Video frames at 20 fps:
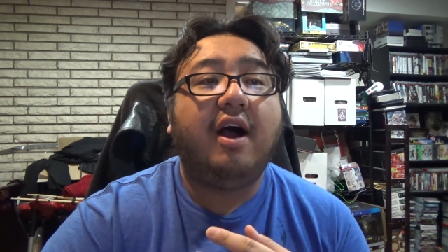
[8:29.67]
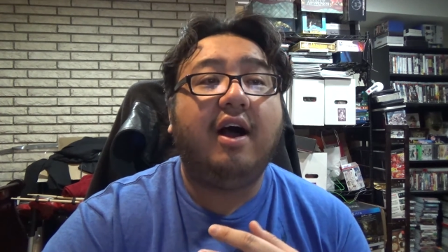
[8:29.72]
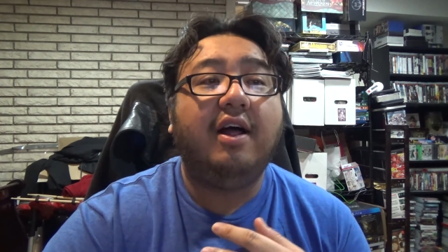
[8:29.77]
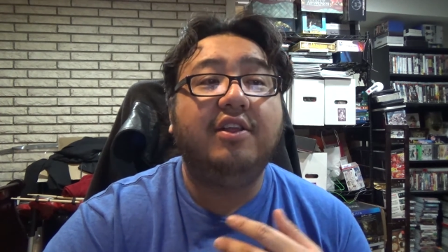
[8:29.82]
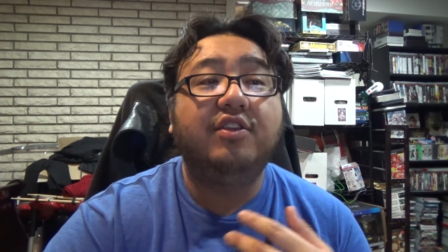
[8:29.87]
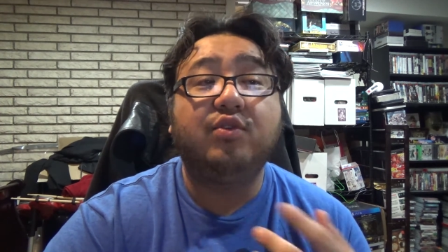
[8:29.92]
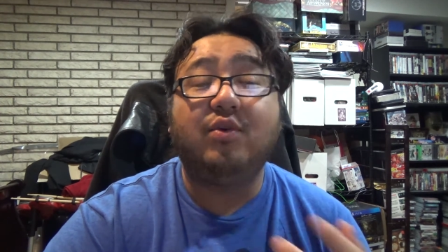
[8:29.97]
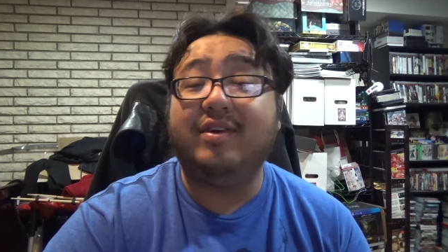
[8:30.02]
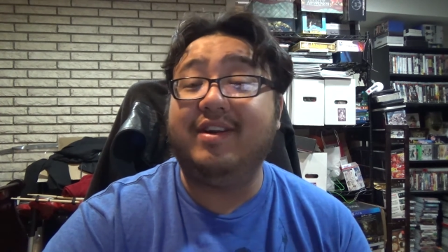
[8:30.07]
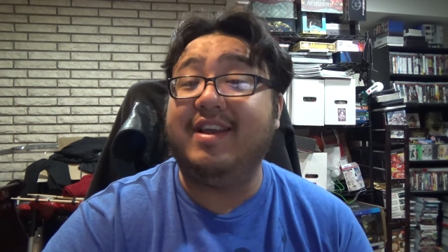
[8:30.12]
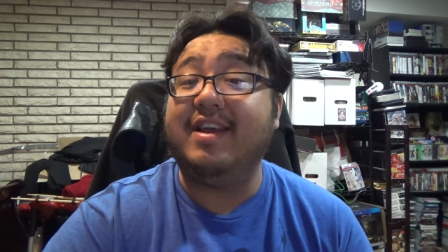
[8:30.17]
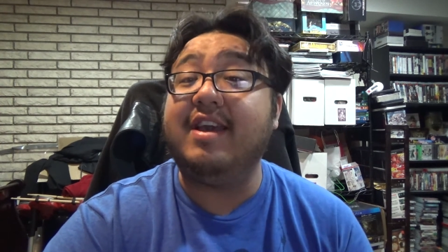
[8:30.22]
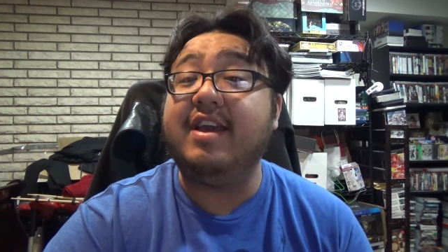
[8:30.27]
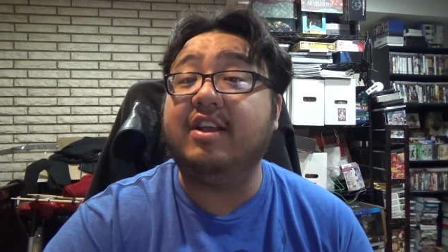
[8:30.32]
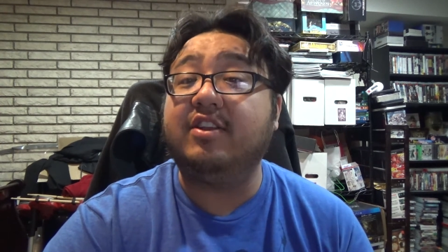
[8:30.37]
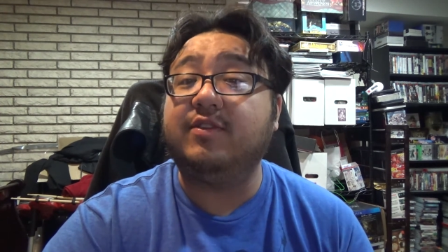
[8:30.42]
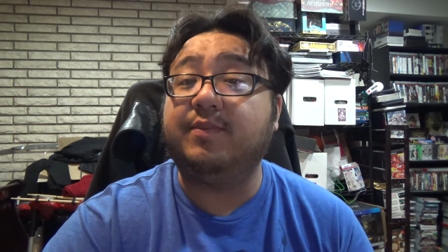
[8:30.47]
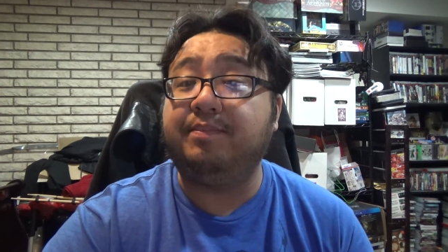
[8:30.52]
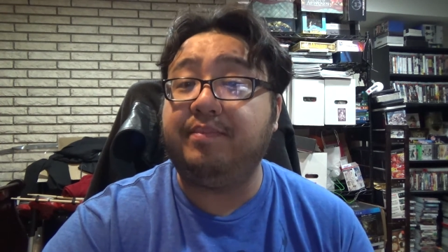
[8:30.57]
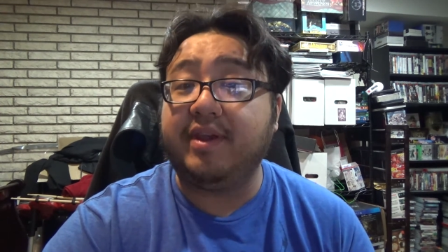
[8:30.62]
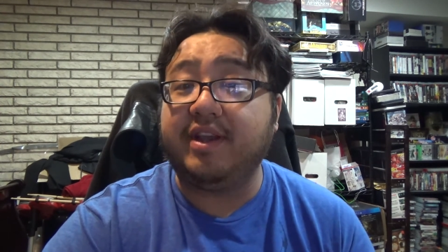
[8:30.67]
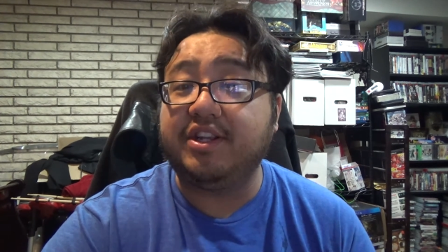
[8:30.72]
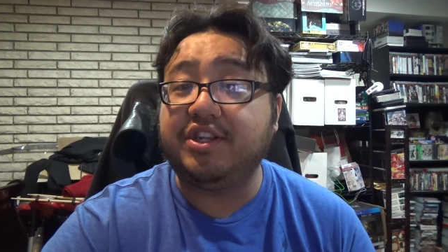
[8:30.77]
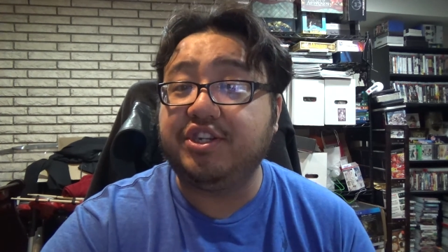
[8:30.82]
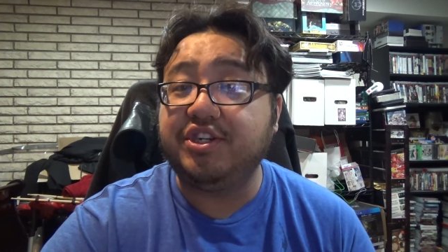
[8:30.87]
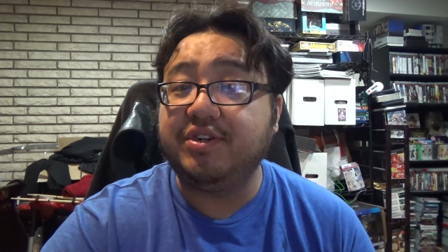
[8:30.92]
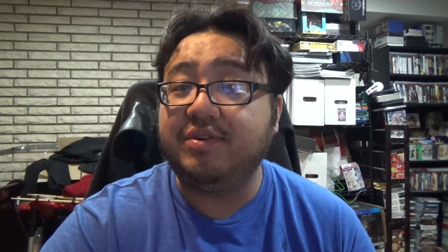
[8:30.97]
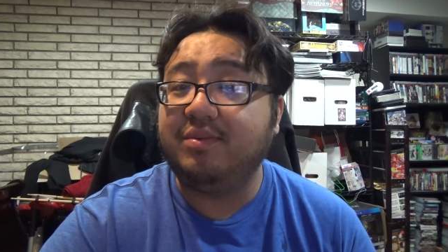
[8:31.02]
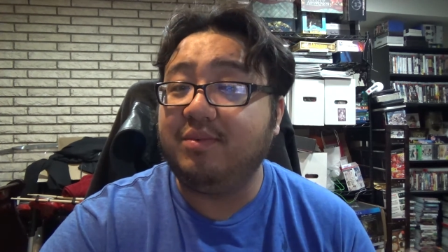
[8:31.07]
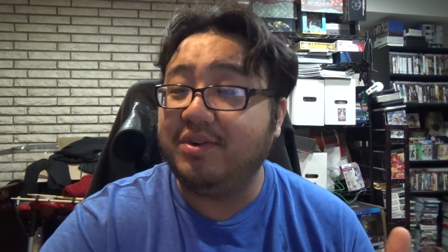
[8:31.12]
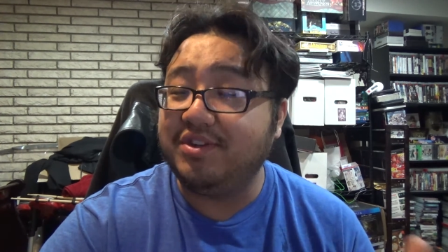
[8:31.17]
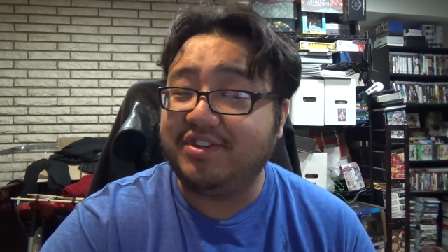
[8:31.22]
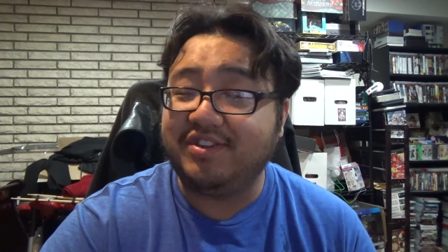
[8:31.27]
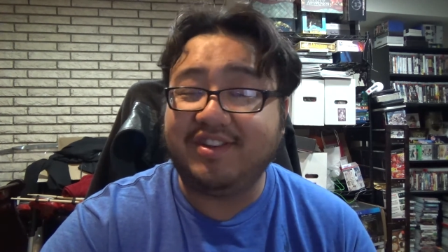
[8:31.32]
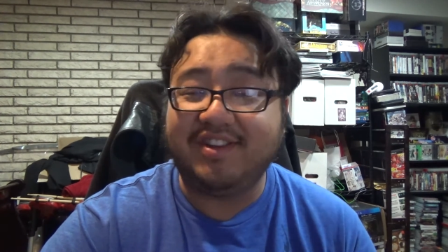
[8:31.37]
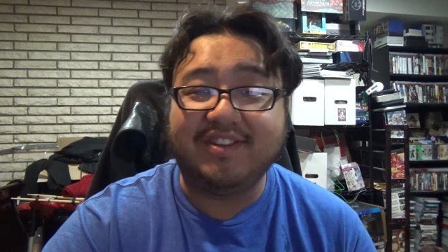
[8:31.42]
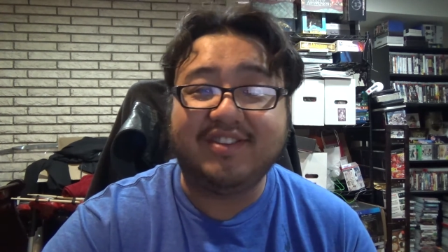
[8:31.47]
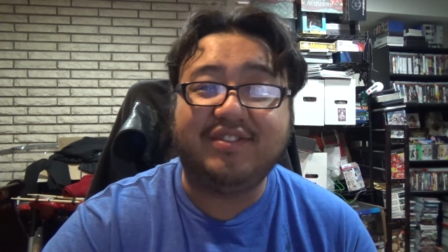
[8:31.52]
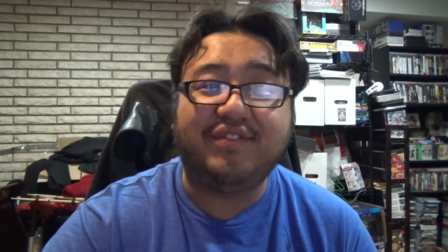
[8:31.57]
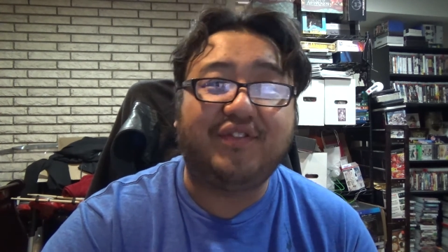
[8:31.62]
This one is Pikachu, which
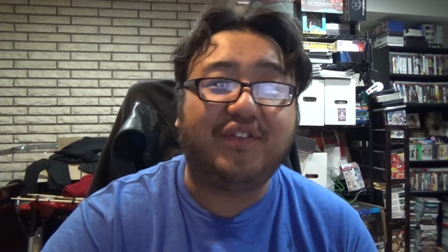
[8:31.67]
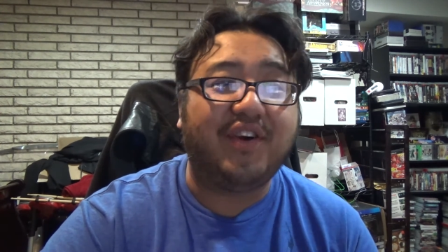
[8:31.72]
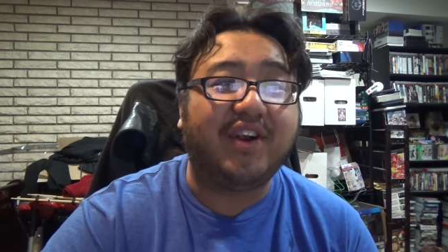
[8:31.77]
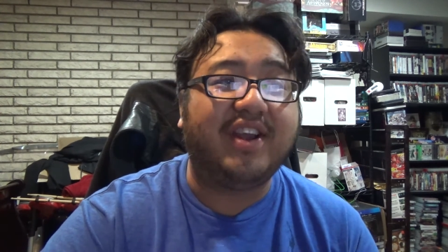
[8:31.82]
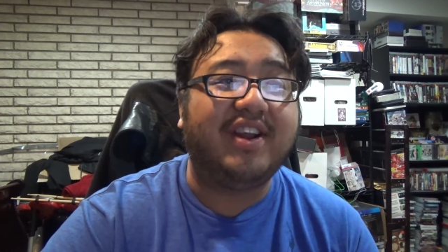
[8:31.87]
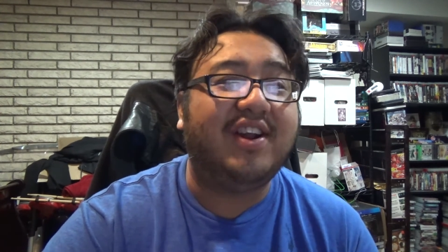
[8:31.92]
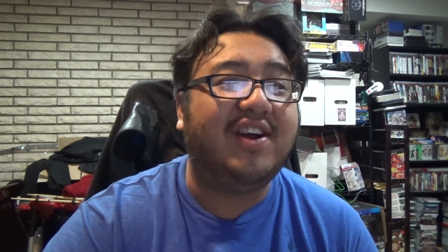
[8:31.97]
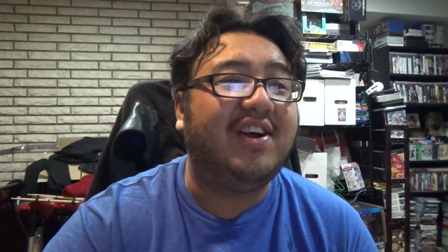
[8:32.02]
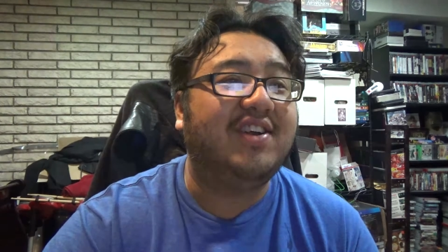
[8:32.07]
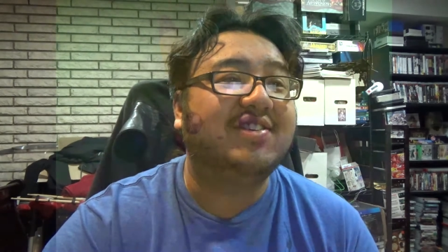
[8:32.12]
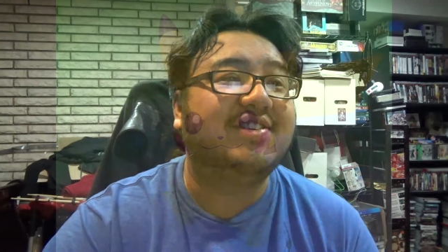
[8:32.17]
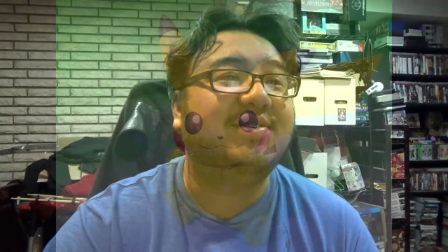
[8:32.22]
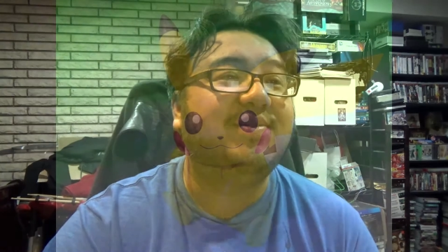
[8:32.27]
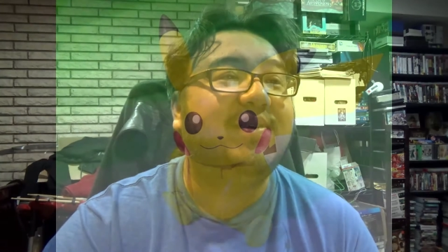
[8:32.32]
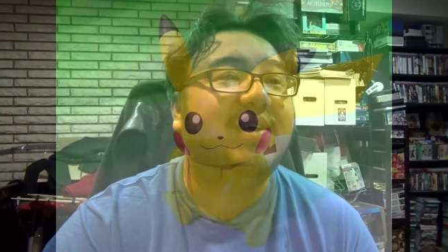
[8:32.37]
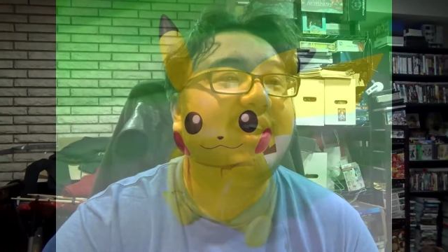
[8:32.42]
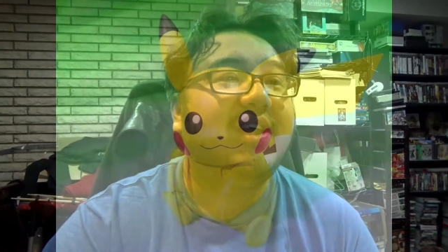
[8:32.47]
looks friggin' awesome.